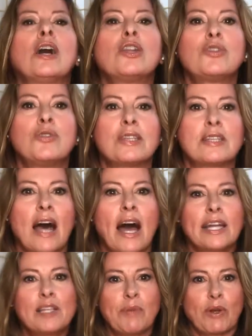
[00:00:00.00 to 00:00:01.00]
to the
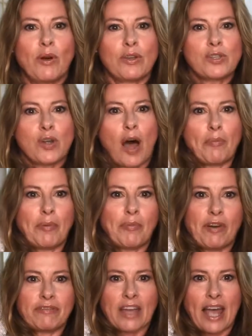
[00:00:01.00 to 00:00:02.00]
sides, but also up
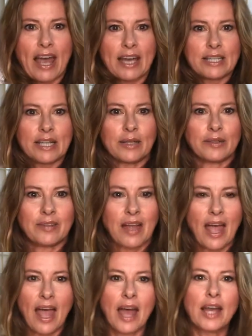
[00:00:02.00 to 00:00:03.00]
above the head
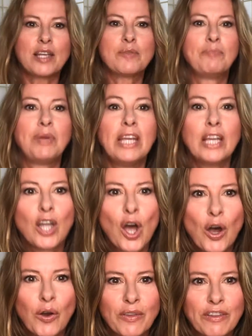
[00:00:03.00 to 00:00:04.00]
and
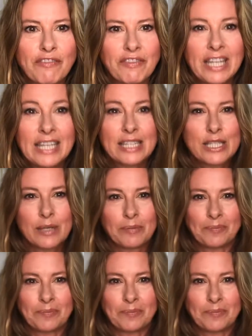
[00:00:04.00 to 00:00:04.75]
below the feet.